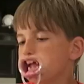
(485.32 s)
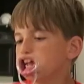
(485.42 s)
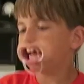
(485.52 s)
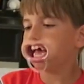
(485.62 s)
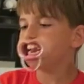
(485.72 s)

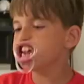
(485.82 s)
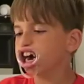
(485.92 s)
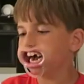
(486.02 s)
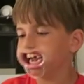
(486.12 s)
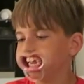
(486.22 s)
Yeah,
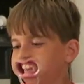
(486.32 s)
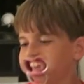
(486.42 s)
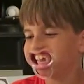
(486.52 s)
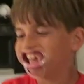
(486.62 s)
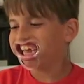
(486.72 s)
I'm
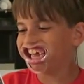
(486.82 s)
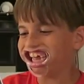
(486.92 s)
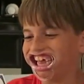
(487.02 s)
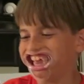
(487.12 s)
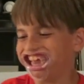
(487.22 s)

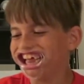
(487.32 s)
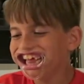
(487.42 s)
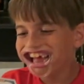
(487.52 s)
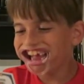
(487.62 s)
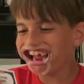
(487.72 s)

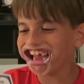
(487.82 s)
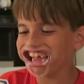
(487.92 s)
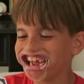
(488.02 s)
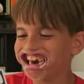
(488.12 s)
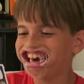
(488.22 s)

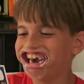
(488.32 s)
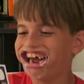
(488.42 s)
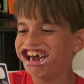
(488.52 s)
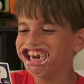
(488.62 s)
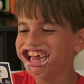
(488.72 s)
taking it
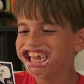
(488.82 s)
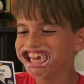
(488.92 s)
around.